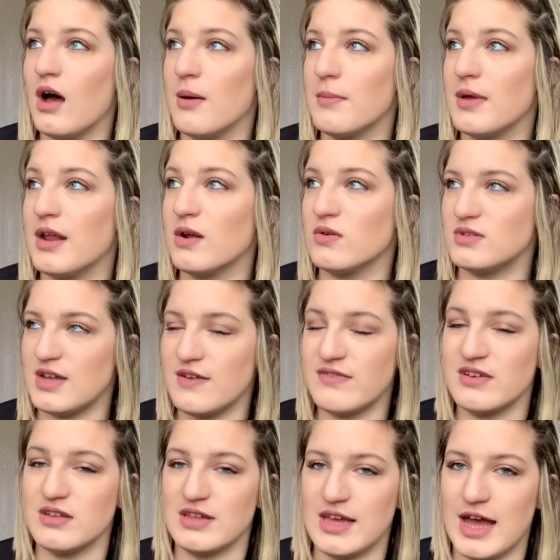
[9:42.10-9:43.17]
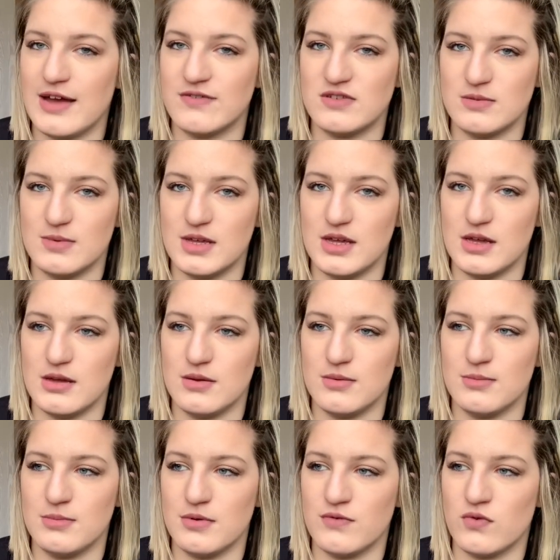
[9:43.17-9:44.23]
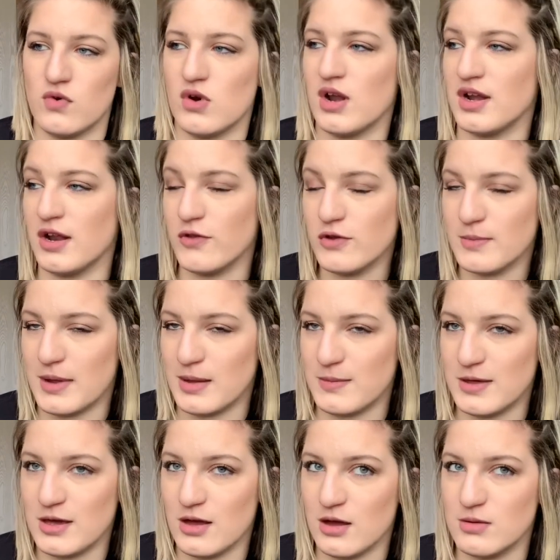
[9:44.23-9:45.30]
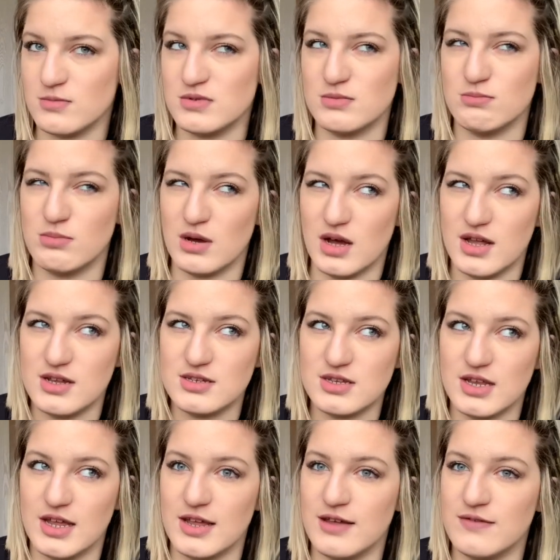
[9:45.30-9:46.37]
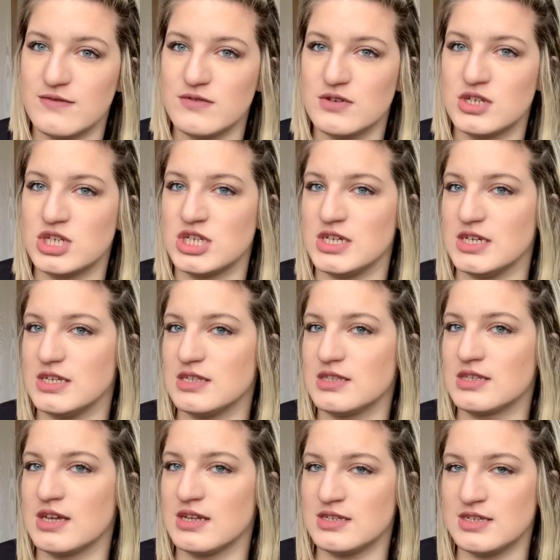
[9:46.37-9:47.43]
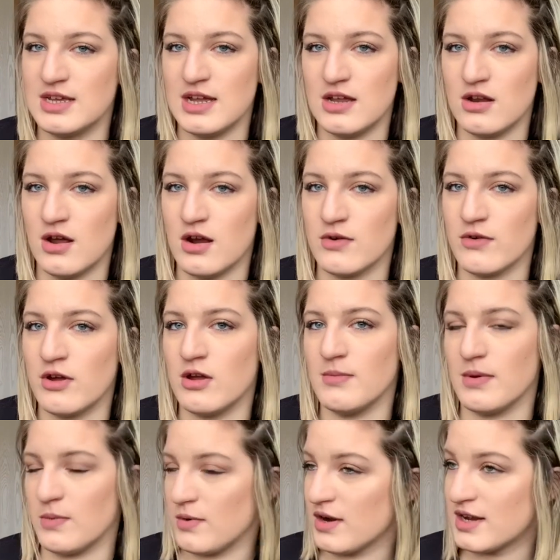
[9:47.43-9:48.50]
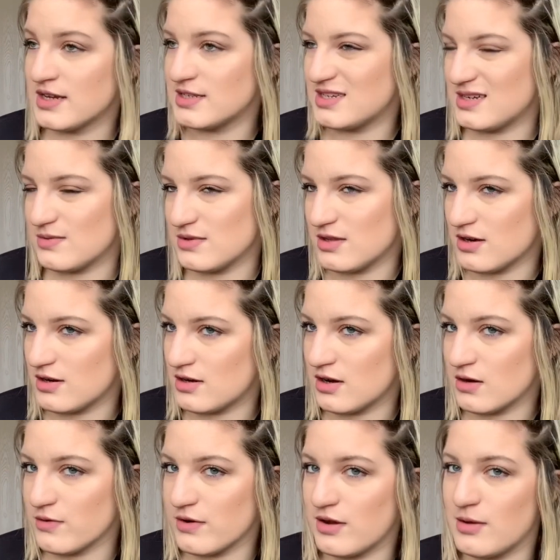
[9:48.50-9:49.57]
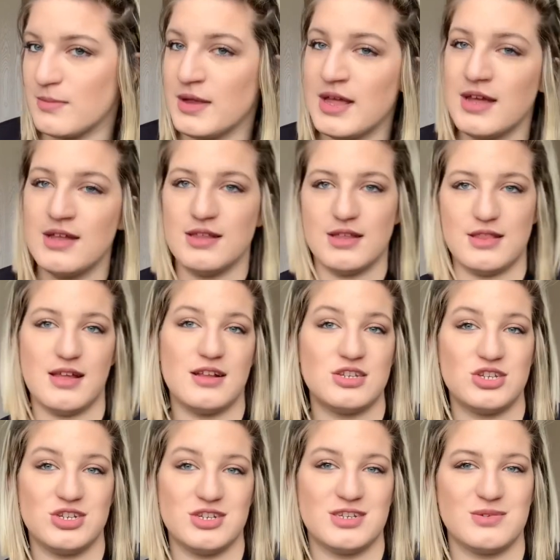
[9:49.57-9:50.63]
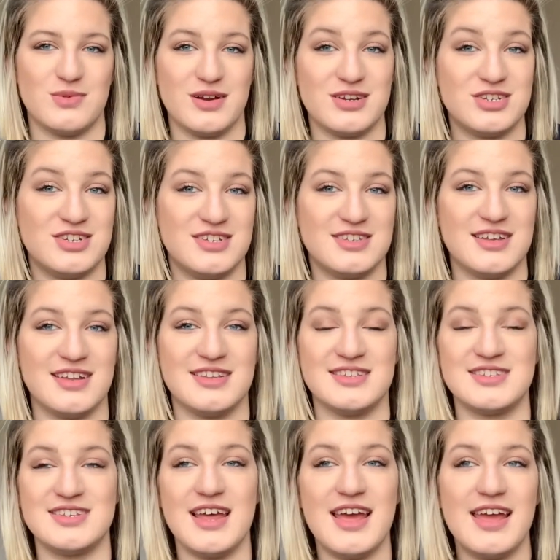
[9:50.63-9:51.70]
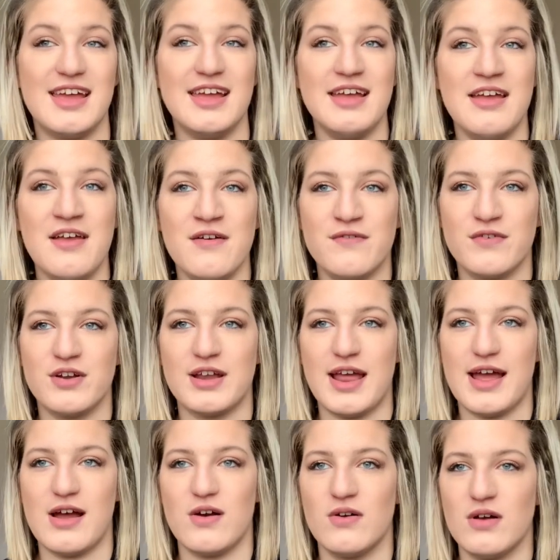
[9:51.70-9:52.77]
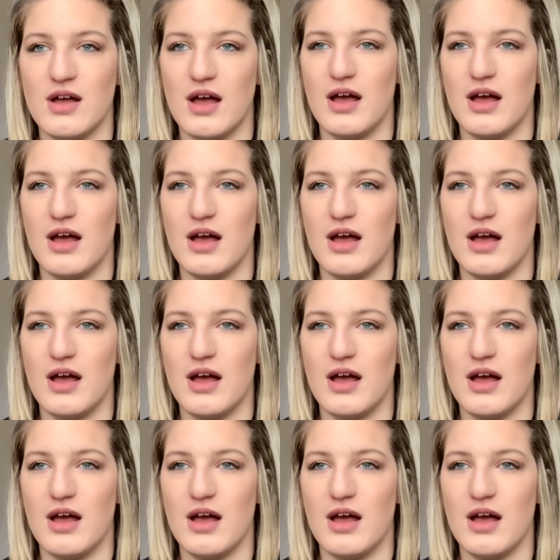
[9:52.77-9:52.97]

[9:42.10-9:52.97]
It'll definitely have to be before another baby comes. But if she's content in our room and we're content with her in her room, then that's just where she's going to stay for now.